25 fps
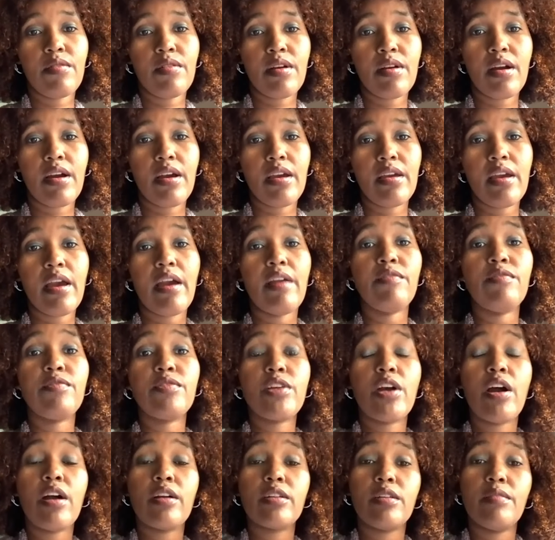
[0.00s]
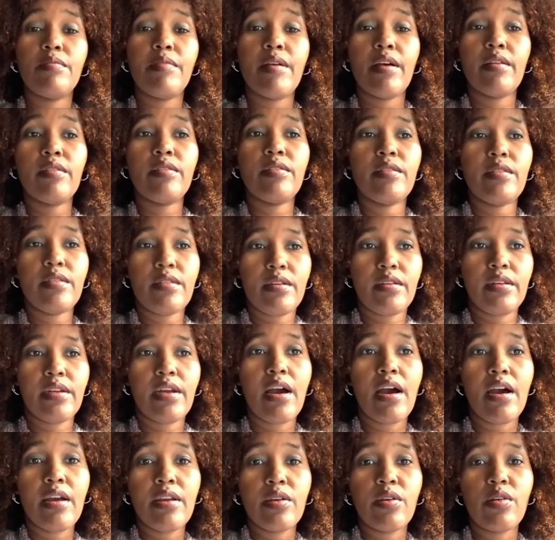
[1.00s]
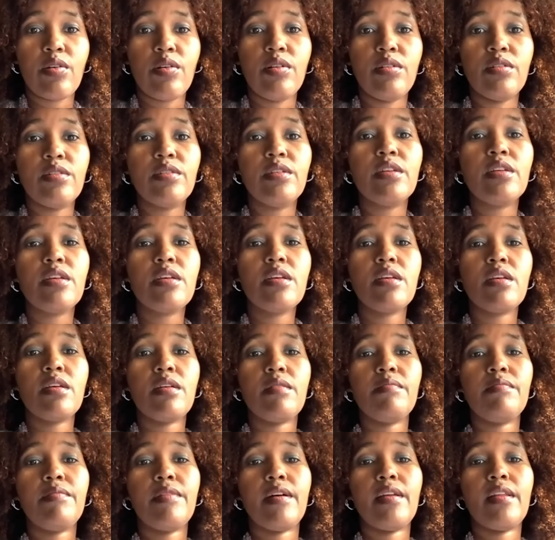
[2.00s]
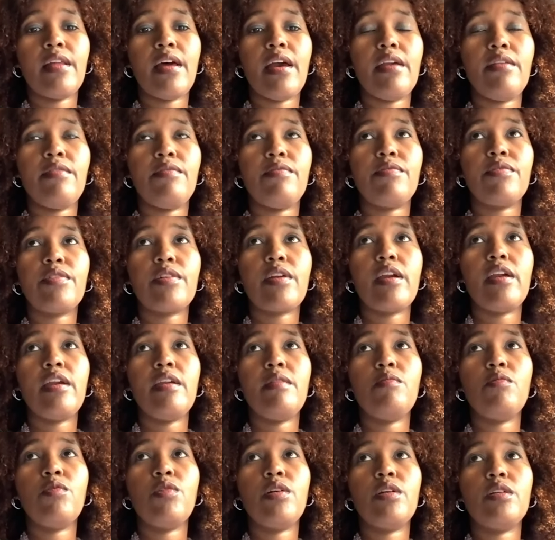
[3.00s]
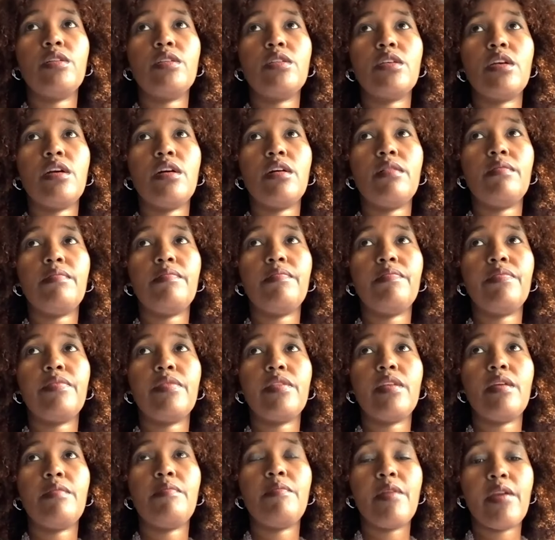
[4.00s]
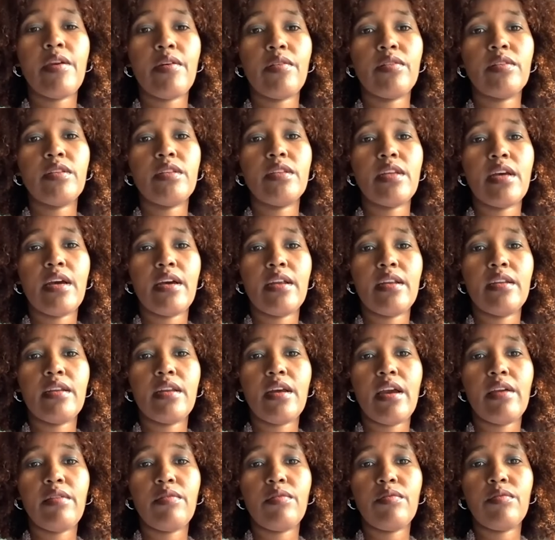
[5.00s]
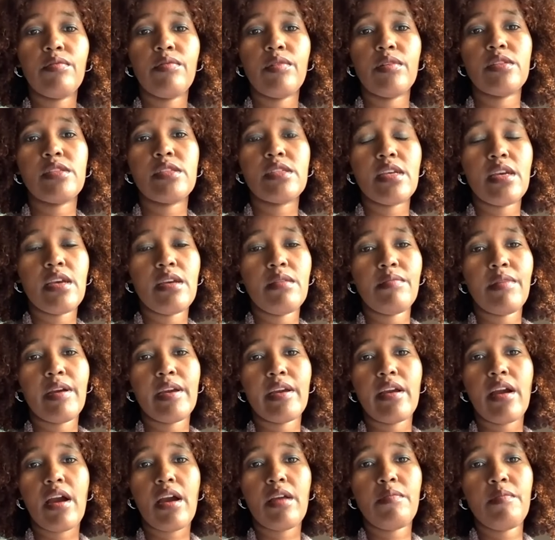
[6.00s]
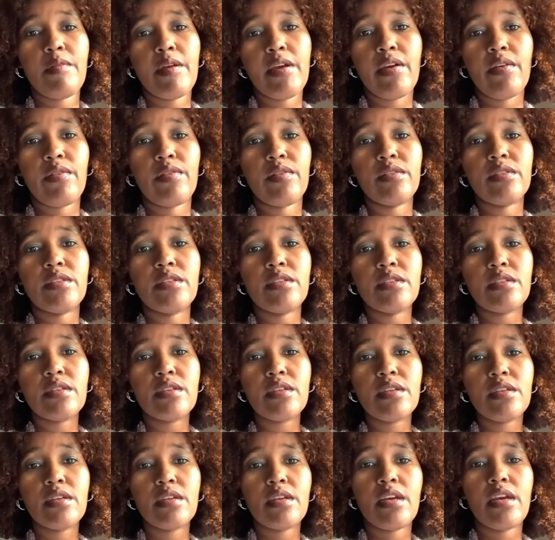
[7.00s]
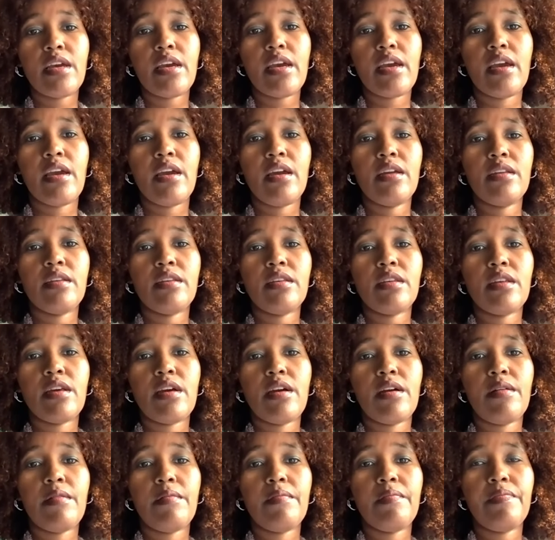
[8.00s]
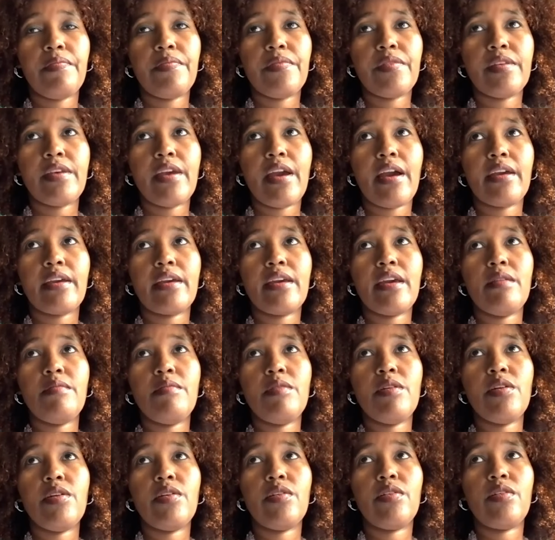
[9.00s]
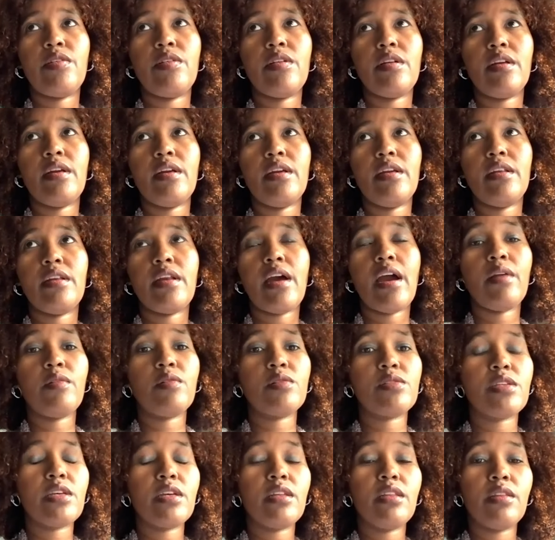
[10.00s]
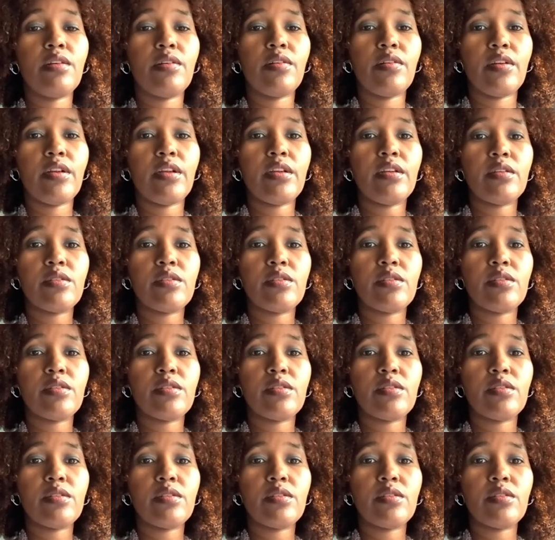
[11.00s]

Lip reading: I've talked about an article but I came with a parent that I would say my godparent. And yeah, I came here and I was illiterate.